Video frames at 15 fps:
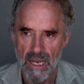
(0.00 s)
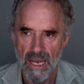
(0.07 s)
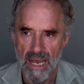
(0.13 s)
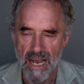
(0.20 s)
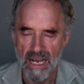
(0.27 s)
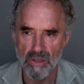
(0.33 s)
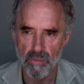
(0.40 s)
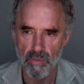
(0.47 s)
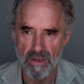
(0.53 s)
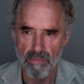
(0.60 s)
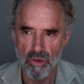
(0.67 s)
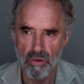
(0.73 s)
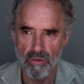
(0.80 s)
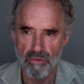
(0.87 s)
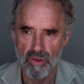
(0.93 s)
as we
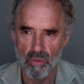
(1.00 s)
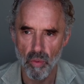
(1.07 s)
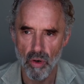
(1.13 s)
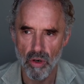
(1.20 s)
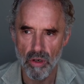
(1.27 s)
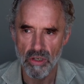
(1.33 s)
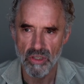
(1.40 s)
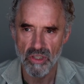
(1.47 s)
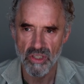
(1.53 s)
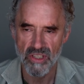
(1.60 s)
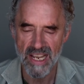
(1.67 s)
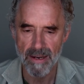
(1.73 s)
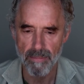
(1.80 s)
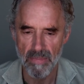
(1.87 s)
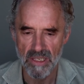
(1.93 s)
move towards
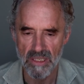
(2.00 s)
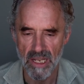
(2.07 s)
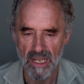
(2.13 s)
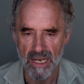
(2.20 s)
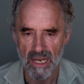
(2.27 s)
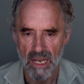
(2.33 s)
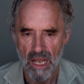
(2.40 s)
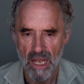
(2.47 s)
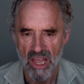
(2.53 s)
statements like,